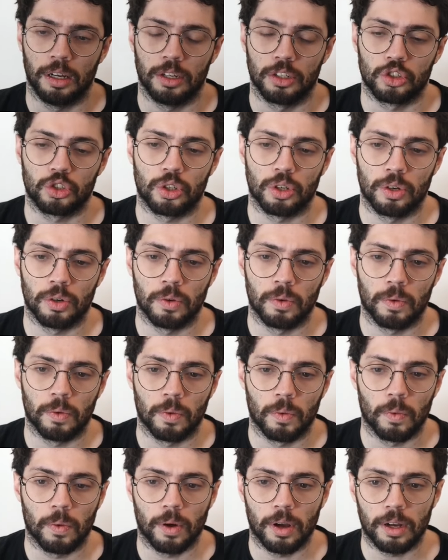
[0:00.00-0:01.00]

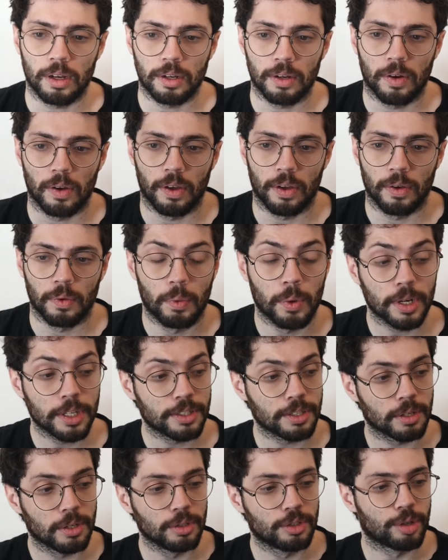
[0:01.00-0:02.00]
So what is
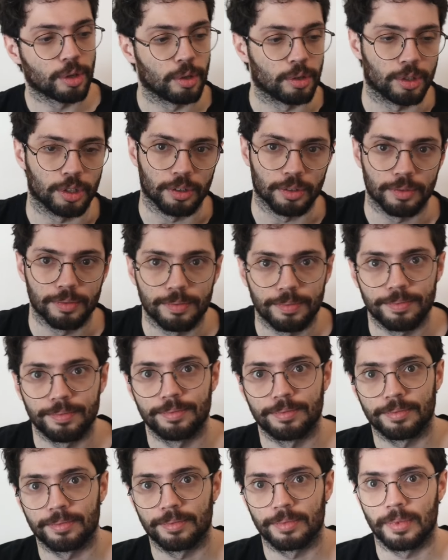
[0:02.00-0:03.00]
a good solution?
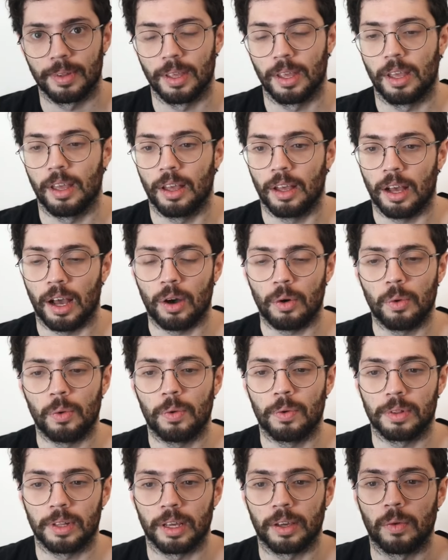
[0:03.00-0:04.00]

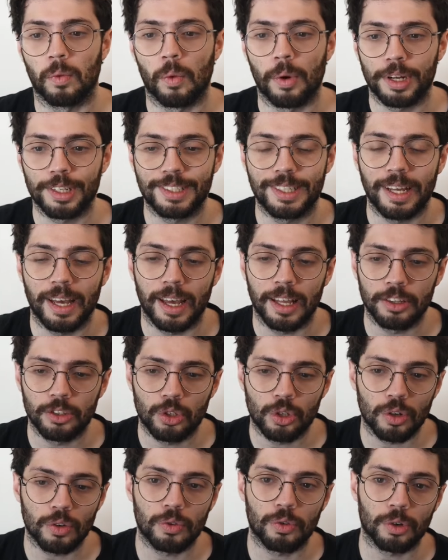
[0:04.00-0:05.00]
What is the
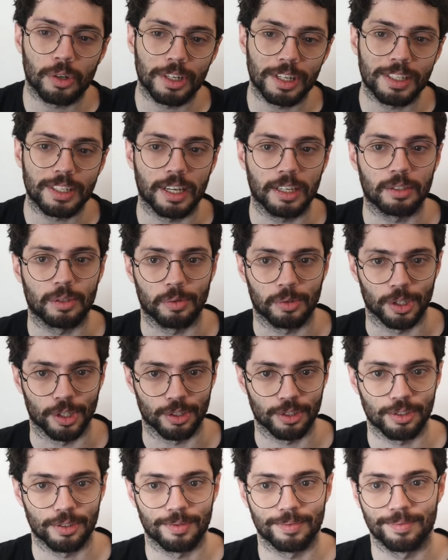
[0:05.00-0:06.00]
answer for the size of
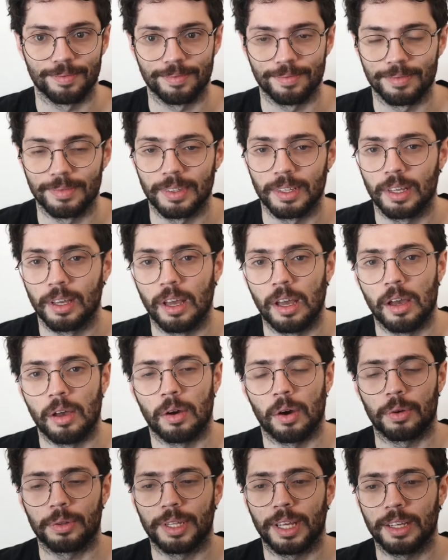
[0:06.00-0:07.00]
this?
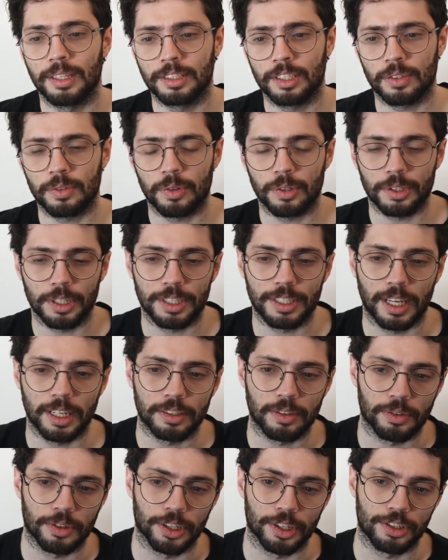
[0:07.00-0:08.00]
Oh, the answer for the size
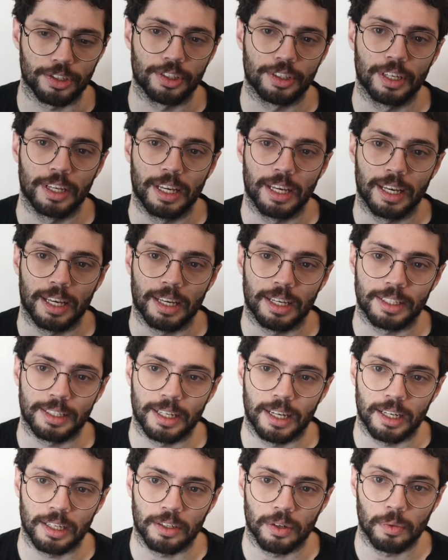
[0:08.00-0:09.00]
of this is
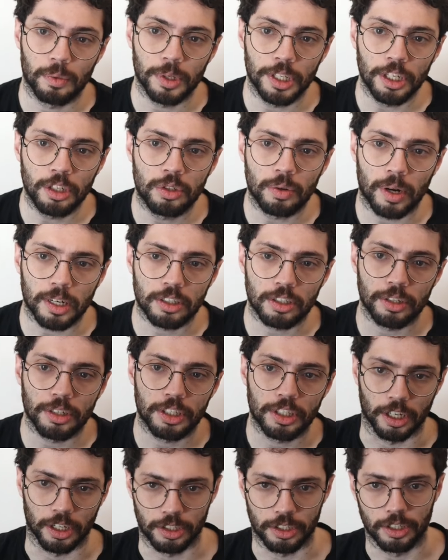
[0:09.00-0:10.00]
that we need to actually
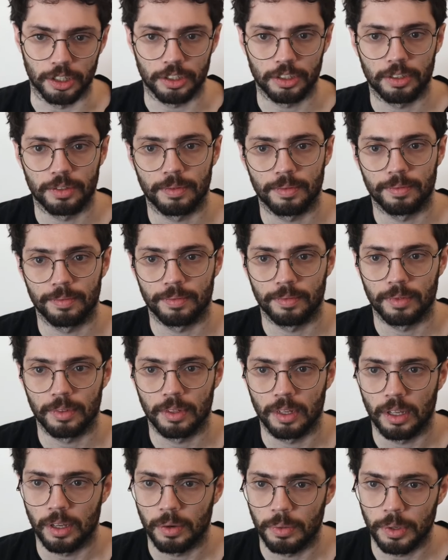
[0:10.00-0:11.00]
change this.
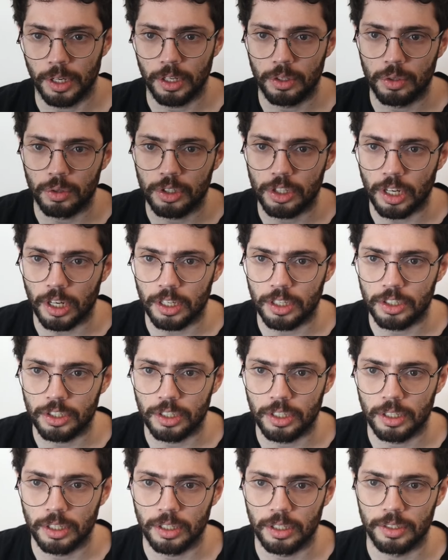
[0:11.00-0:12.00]
We need to change
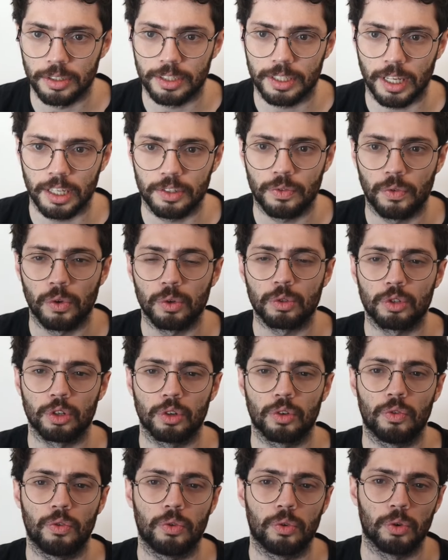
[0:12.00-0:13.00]
the size
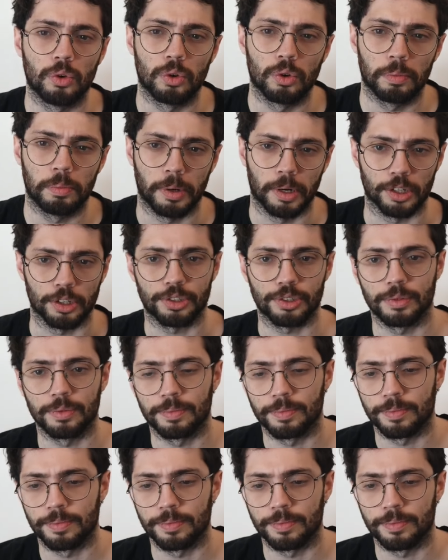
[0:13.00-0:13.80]
function for pairs.